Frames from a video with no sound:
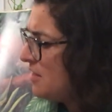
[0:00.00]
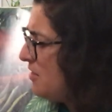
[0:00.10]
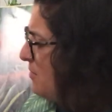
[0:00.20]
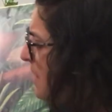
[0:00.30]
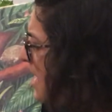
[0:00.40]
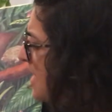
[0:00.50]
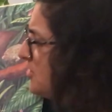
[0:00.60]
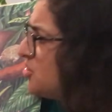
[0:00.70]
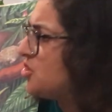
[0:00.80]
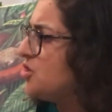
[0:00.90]
The
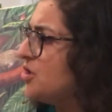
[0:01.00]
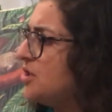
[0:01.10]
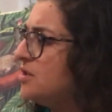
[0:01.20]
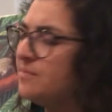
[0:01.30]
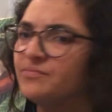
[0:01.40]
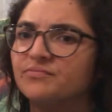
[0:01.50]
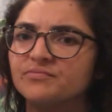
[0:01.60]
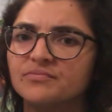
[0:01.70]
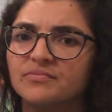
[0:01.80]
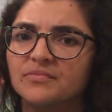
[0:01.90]
man stood
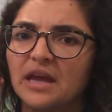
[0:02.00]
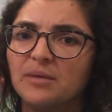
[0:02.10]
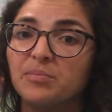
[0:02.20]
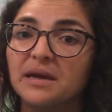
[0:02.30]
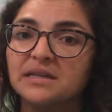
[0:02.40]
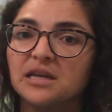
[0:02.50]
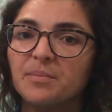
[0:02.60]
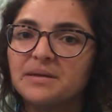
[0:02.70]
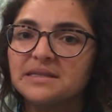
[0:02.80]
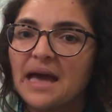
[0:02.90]
and picked
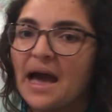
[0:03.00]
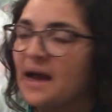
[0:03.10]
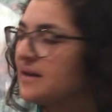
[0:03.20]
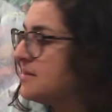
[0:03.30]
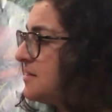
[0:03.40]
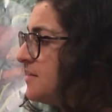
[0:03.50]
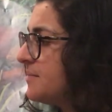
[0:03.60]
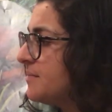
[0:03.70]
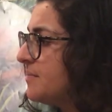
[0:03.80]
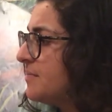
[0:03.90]
up his axe.
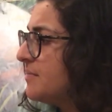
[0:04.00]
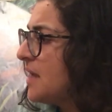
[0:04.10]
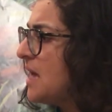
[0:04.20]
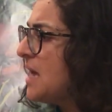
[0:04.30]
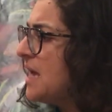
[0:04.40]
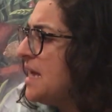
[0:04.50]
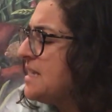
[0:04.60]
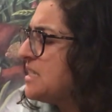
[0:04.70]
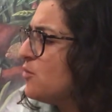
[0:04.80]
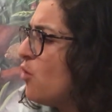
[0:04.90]
He
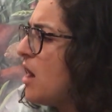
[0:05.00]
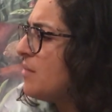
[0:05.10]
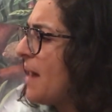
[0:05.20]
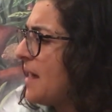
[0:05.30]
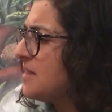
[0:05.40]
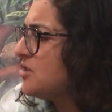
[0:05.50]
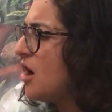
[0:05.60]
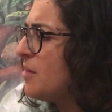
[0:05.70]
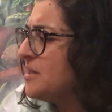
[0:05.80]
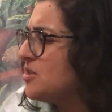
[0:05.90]
swung back his
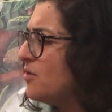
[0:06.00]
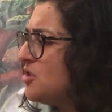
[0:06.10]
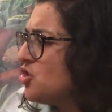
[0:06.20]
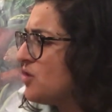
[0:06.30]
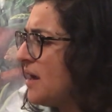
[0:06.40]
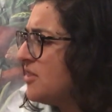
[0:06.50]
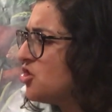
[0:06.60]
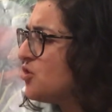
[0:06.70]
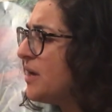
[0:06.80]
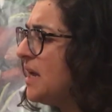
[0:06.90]
arm as though to strike the
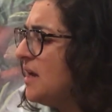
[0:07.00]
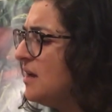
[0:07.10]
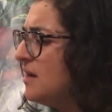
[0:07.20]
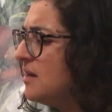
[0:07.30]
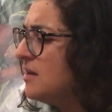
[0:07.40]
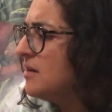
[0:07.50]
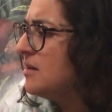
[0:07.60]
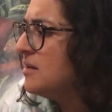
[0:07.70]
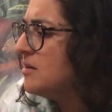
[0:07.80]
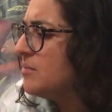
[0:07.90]
tree,
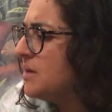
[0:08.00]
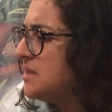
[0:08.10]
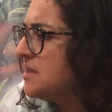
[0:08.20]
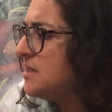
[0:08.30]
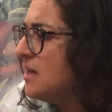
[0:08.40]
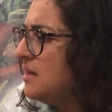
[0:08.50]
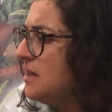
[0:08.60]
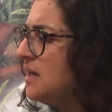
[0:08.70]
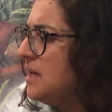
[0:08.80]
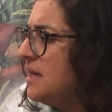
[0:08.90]
but
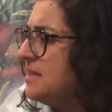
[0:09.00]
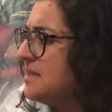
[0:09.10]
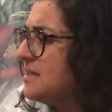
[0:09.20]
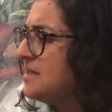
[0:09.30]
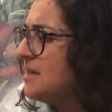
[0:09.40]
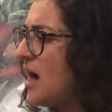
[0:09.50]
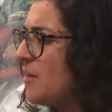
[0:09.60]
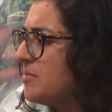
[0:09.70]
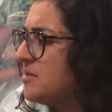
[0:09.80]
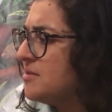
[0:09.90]
suddenly he
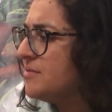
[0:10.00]
stopped.